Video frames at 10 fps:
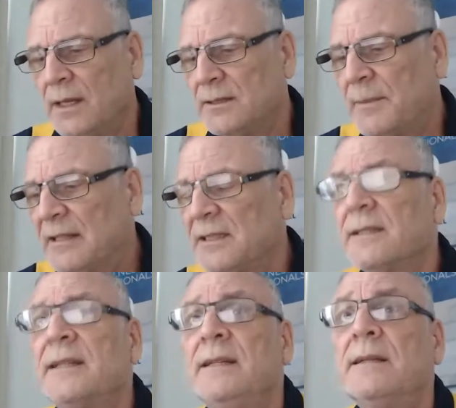So
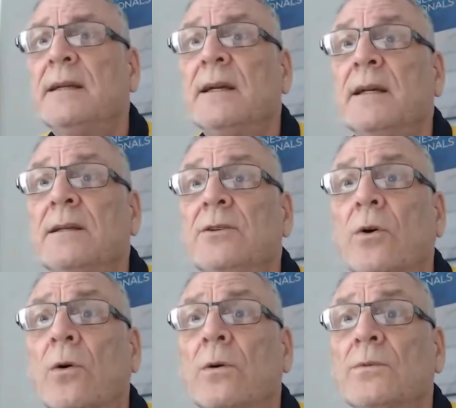basically,
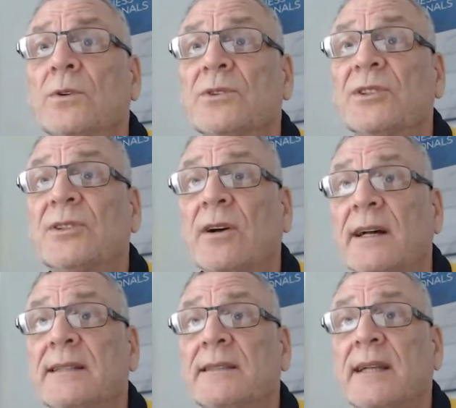your
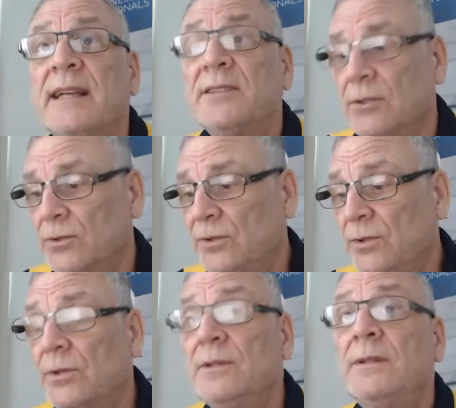site has to look
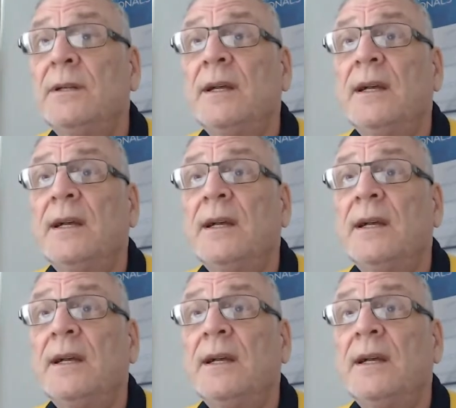good,